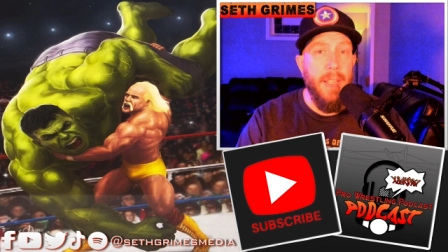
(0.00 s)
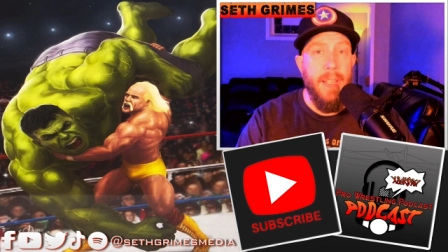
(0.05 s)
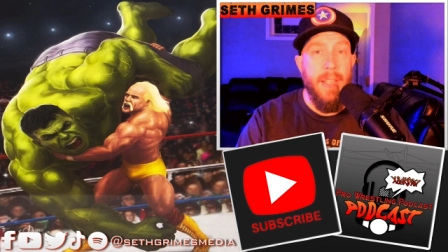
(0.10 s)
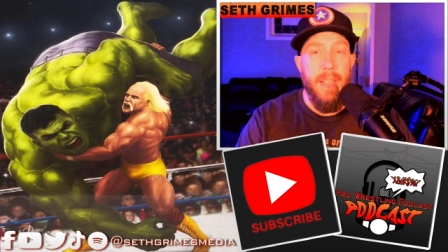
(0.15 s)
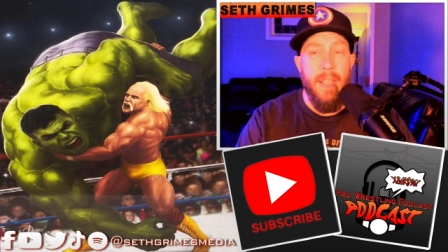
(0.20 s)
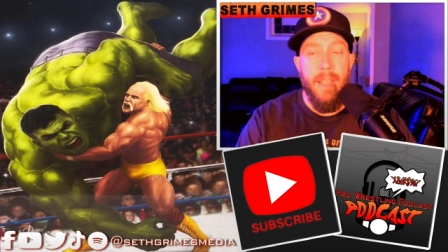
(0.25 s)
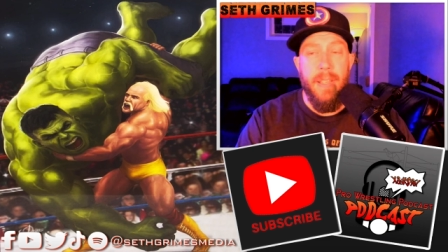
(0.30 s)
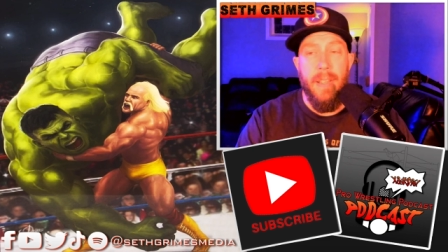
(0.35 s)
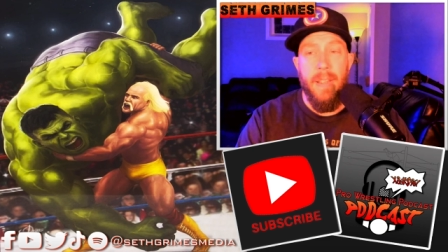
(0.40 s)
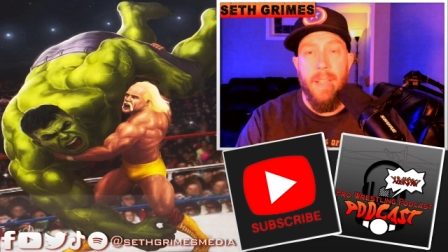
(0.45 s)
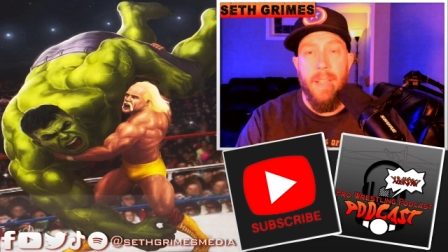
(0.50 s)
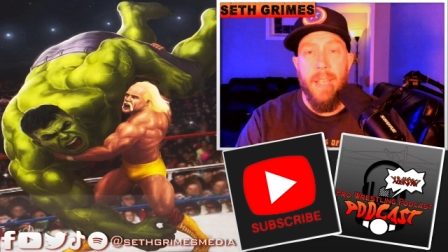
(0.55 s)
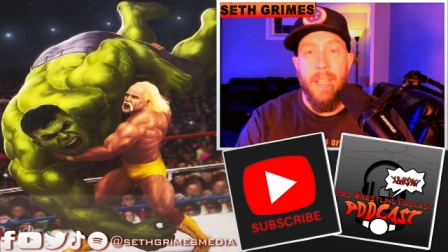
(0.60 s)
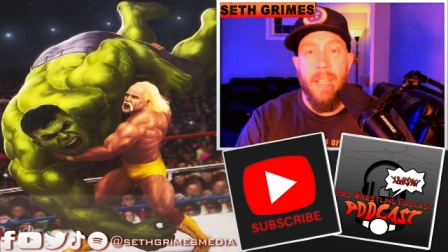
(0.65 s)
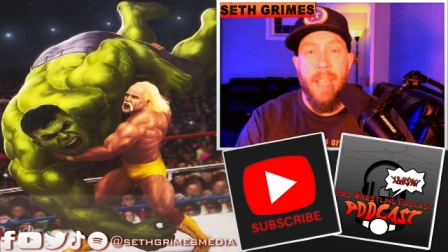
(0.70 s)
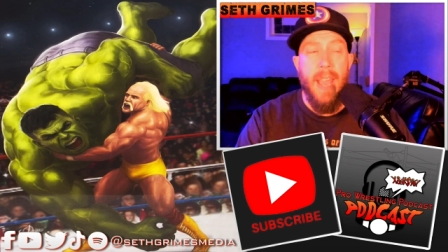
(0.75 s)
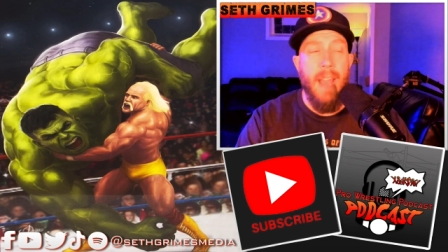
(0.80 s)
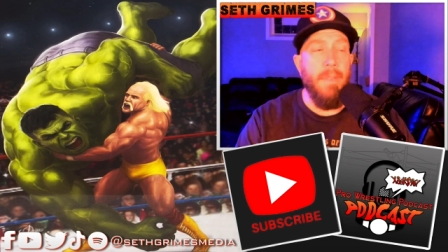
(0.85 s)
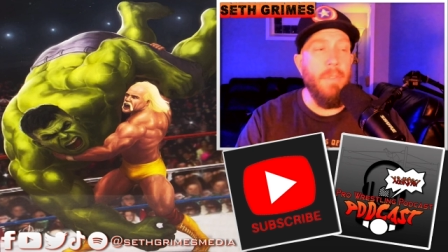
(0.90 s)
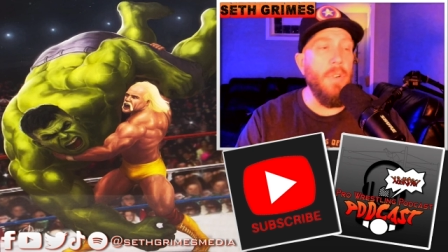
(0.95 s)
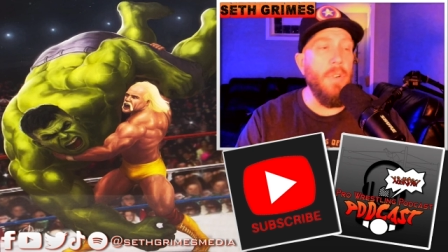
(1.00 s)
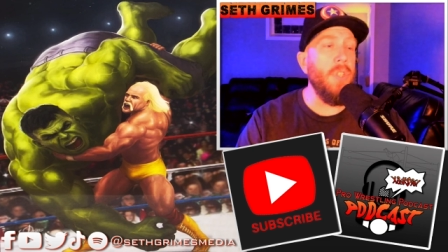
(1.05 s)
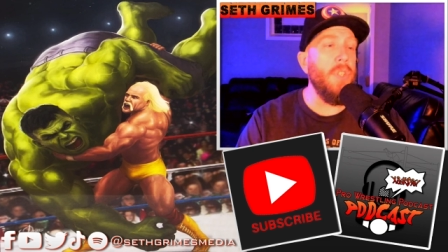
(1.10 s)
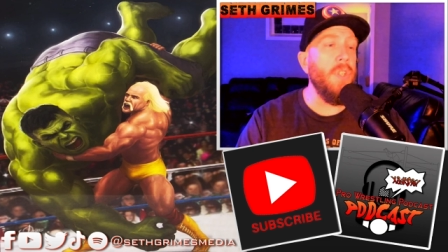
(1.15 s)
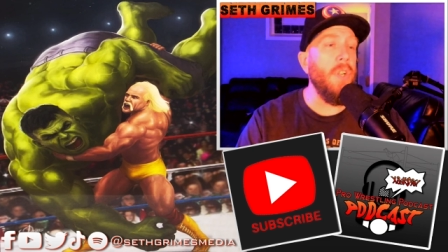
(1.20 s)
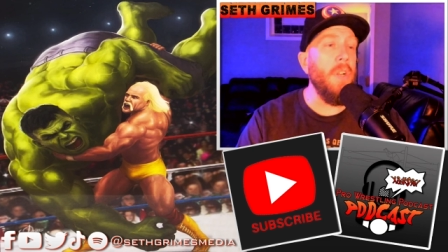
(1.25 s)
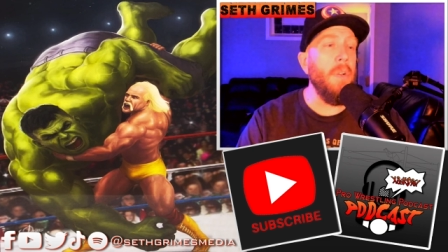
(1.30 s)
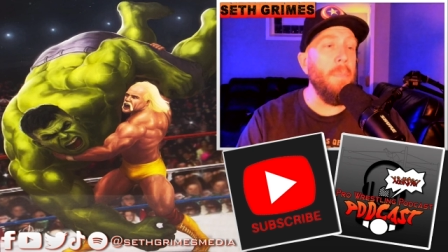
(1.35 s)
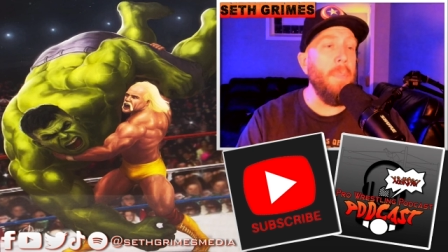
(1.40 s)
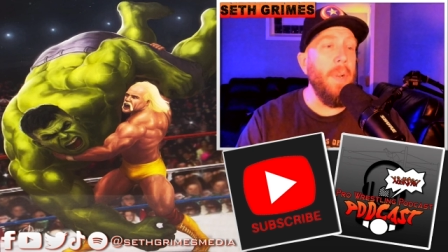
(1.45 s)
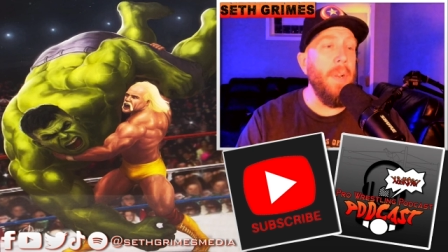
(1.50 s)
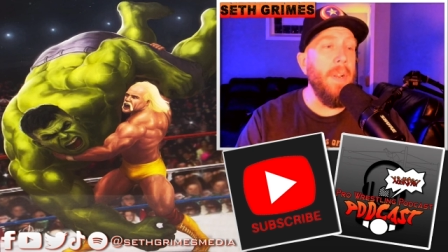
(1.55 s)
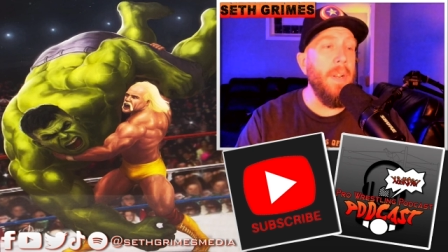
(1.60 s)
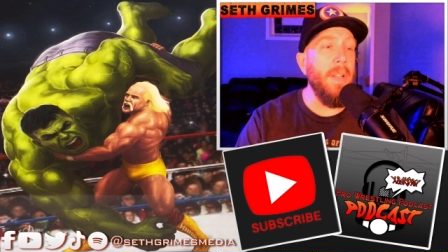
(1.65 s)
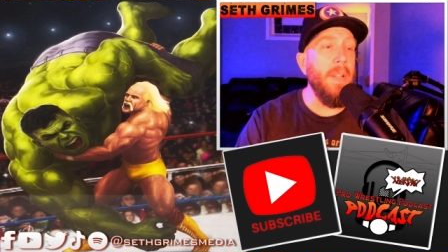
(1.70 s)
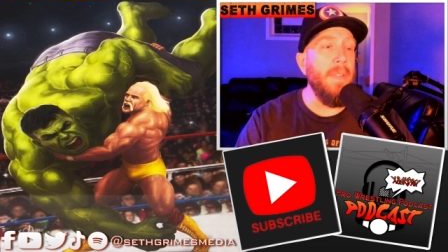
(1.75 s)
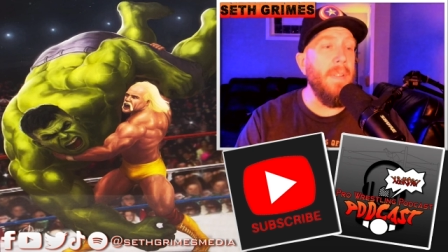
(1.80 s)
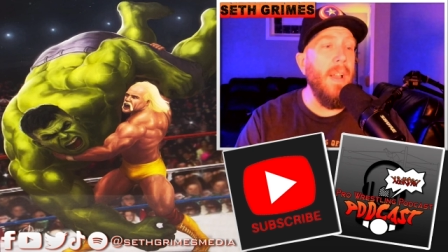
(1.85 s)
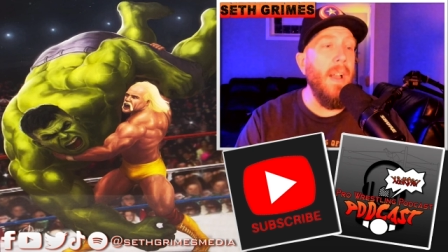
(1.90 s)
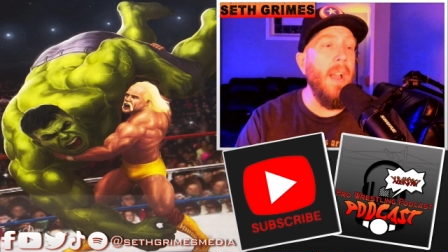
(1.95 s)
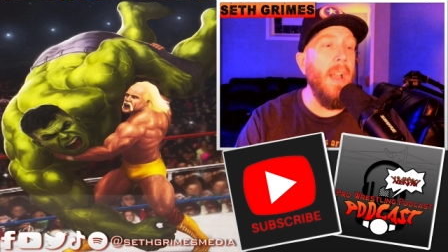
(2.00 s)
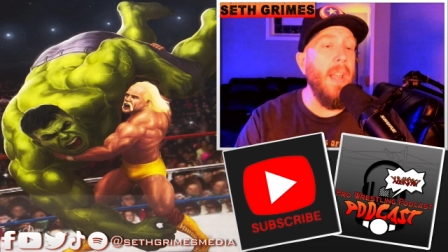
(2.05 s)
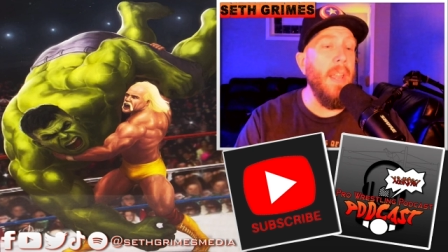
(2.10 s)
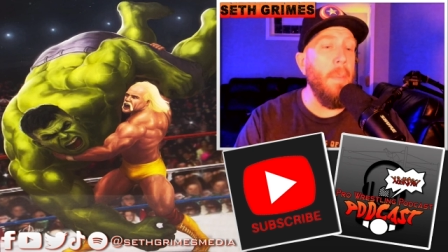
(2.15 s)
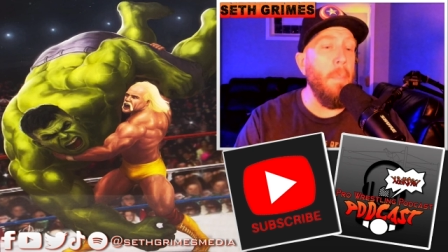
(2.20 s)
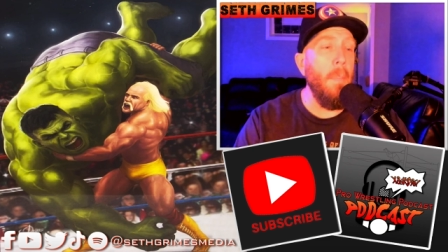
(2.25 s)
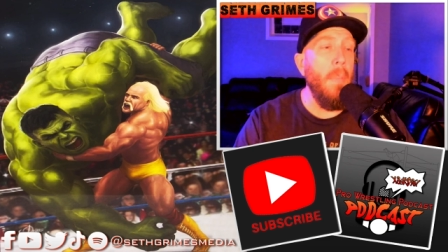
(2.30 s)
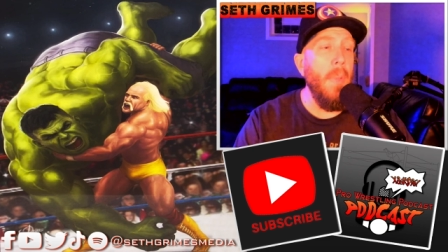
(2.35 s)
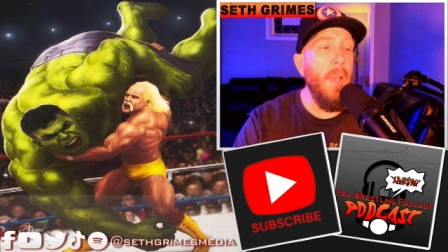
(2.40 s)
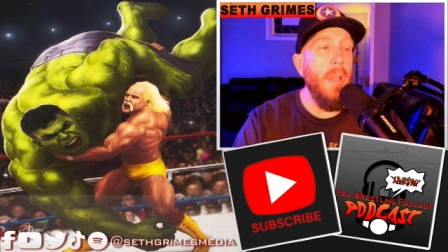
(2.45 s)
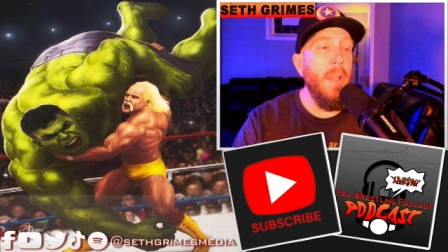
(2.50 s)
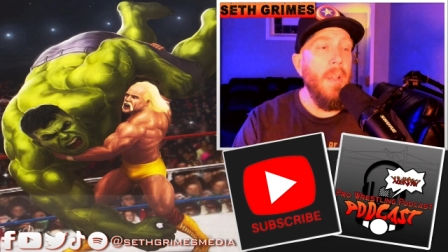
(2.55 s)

he like after a certain period of time,